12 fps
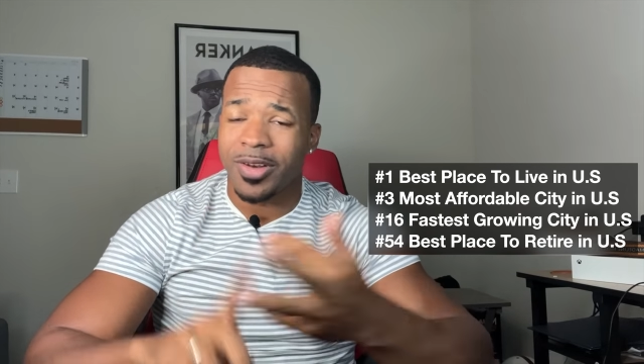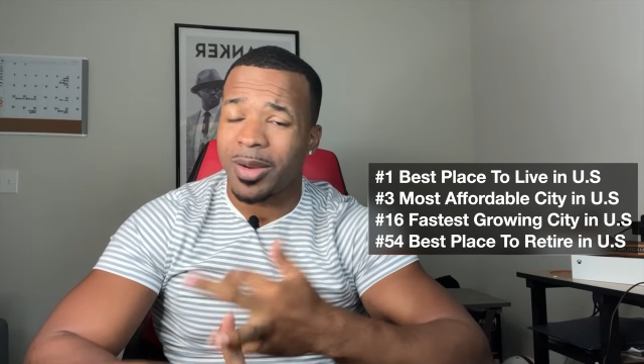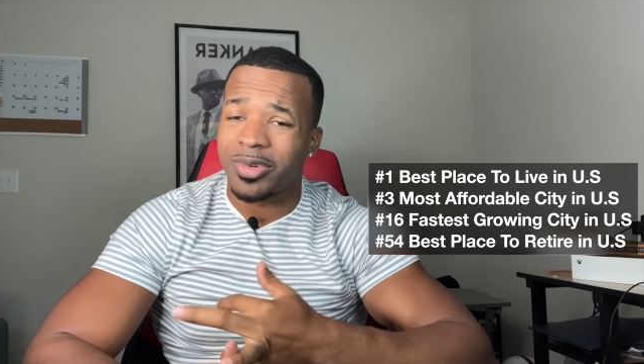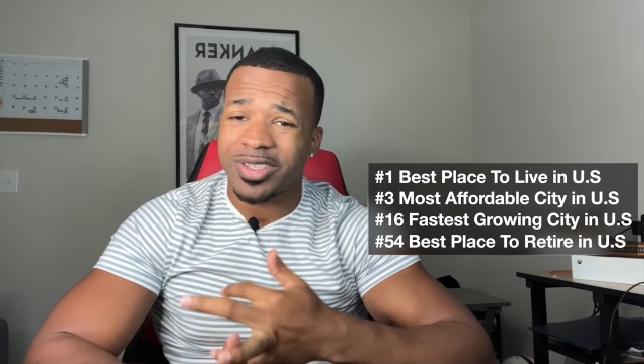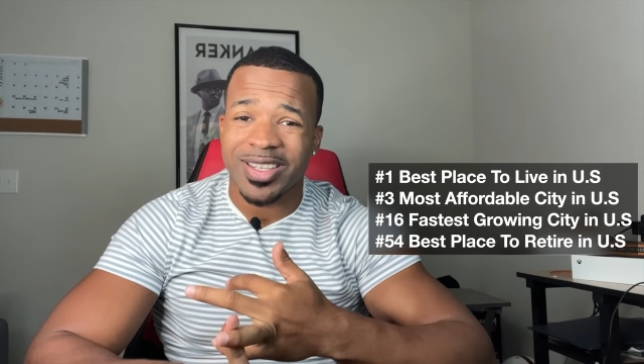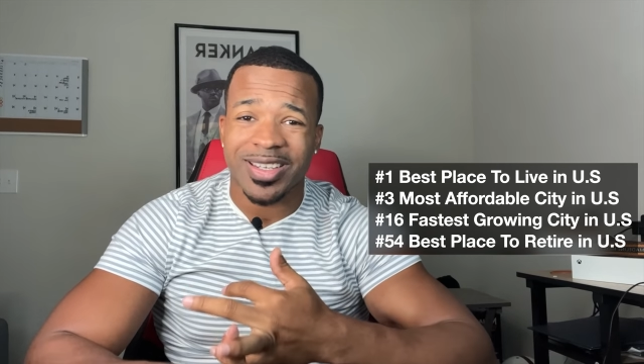
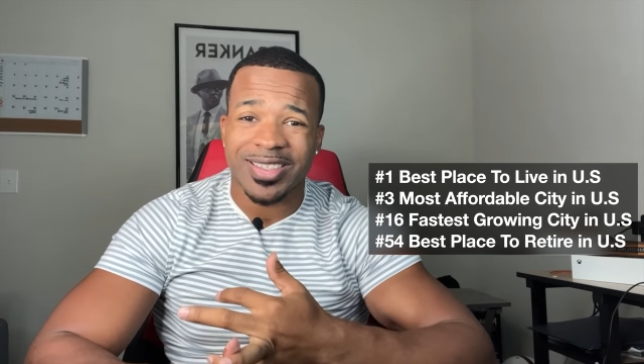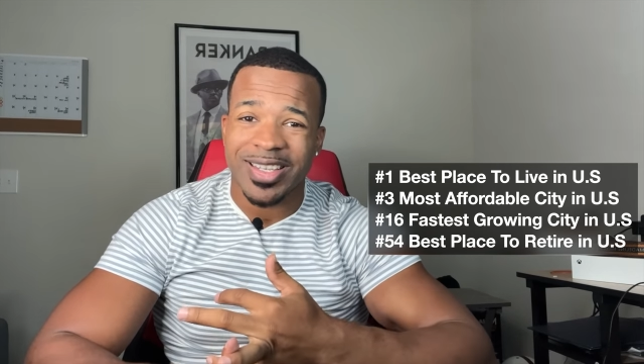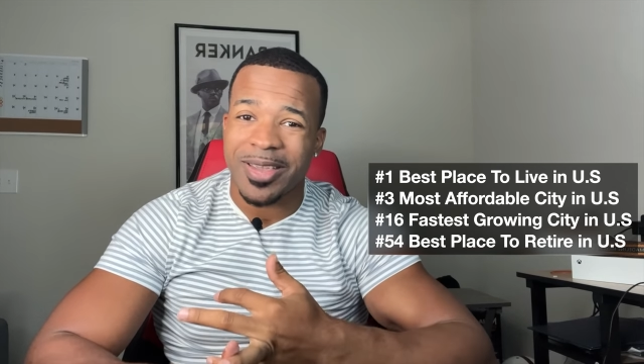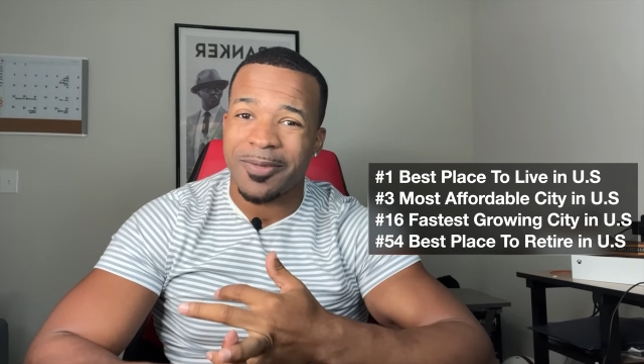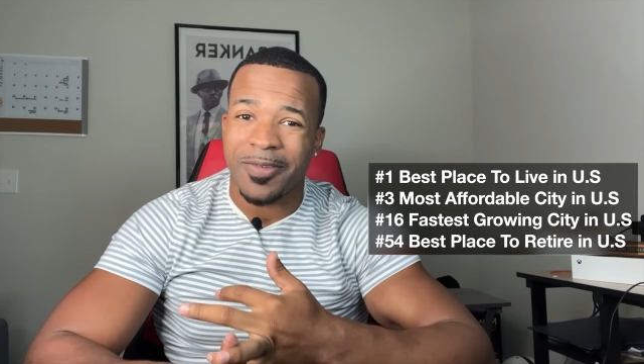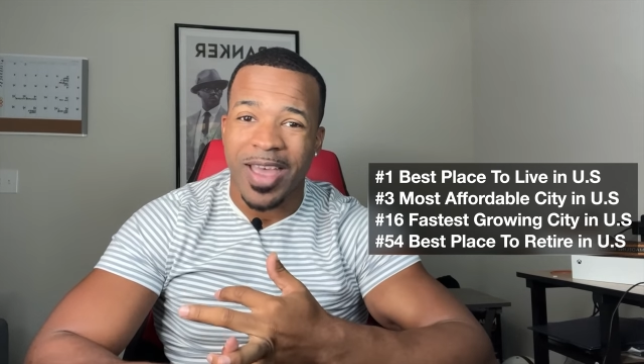number
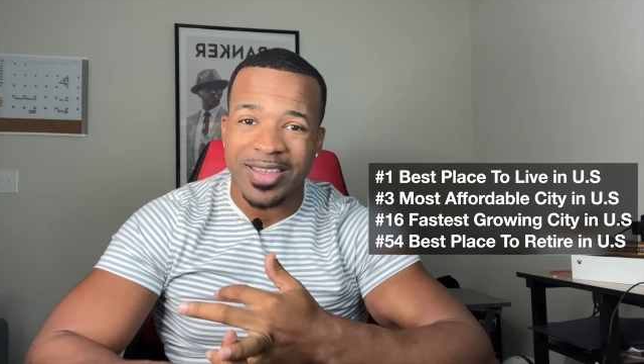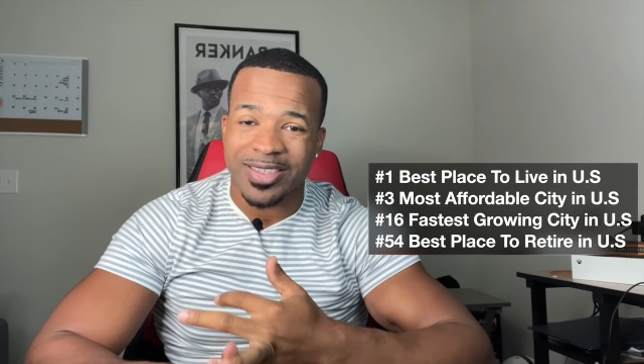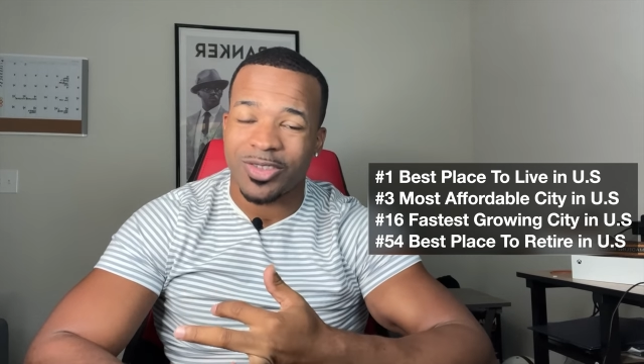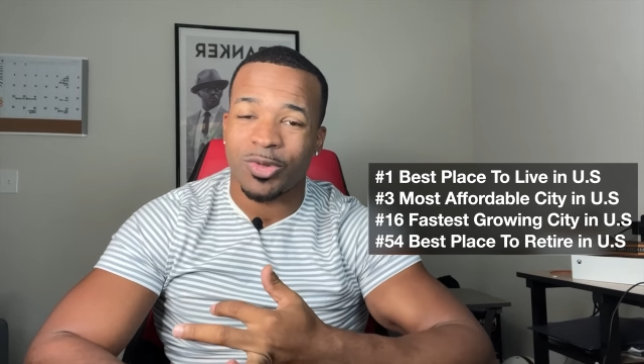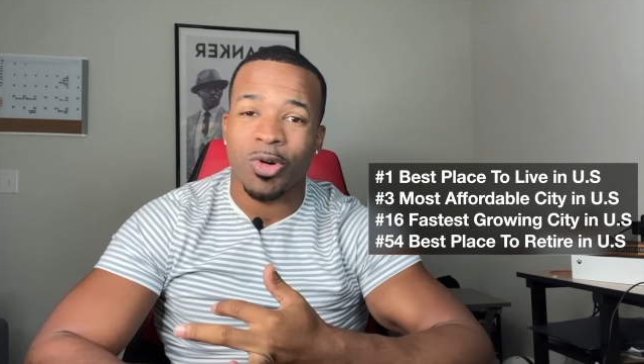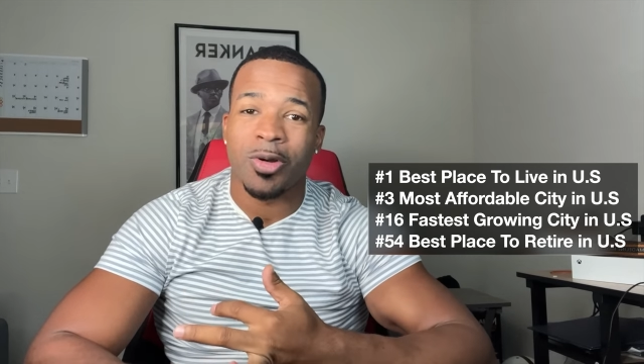16
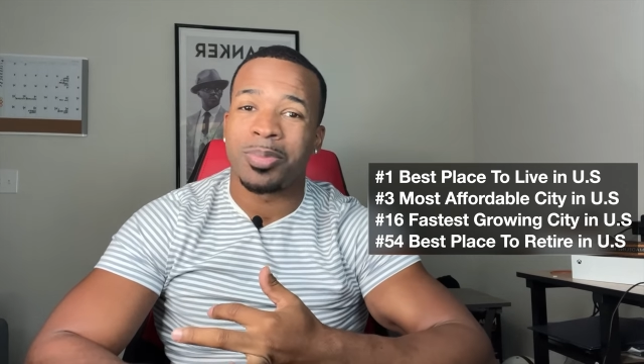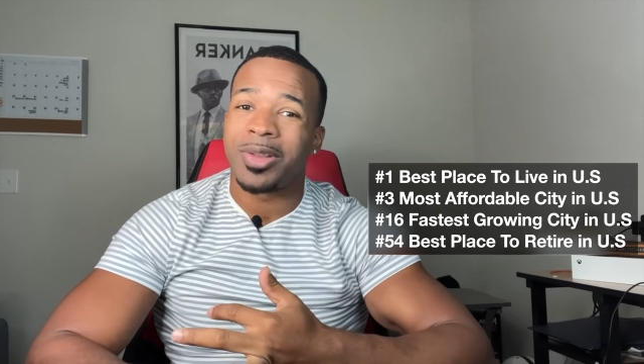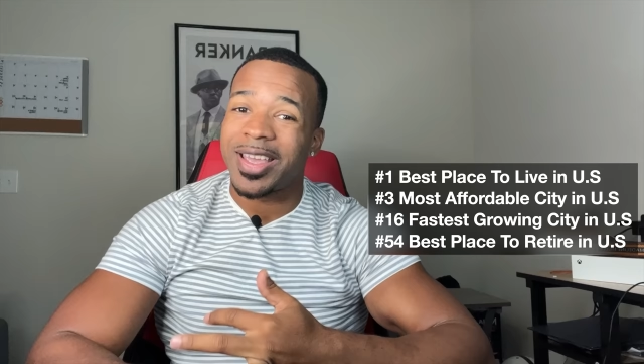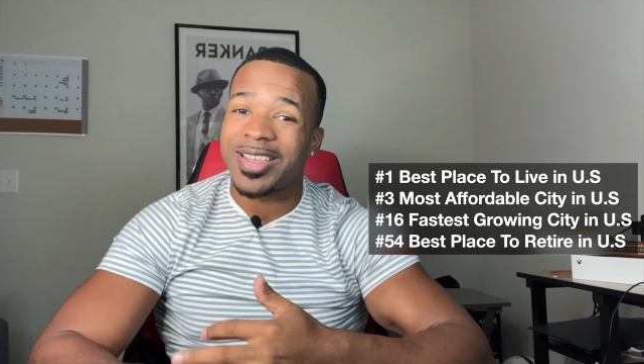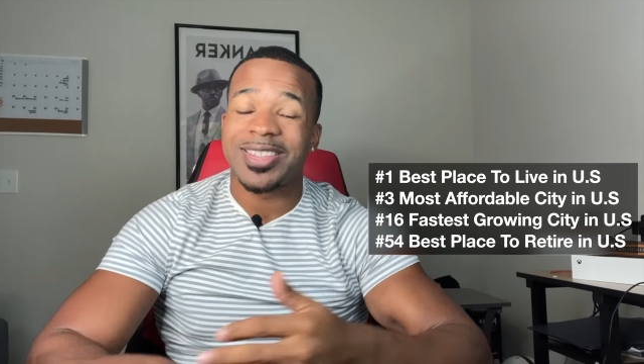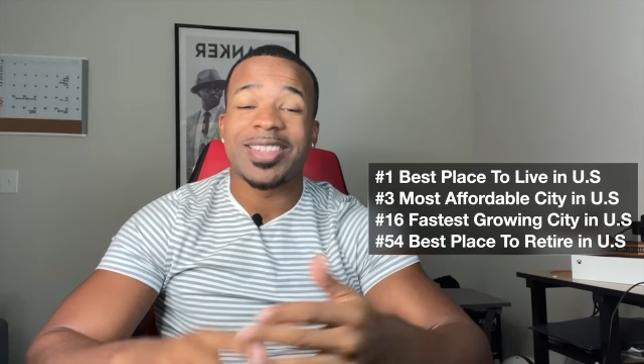fastest growing
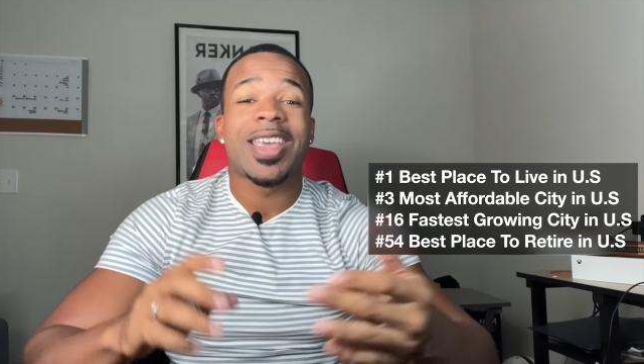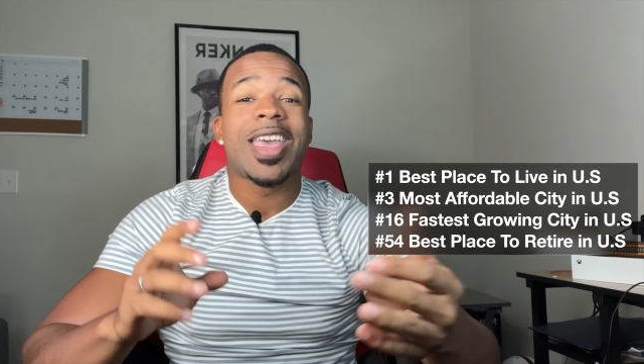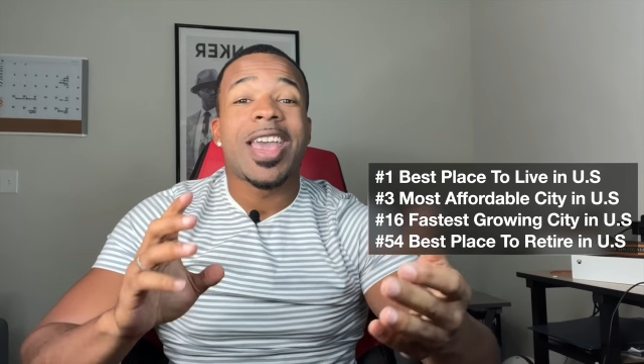place,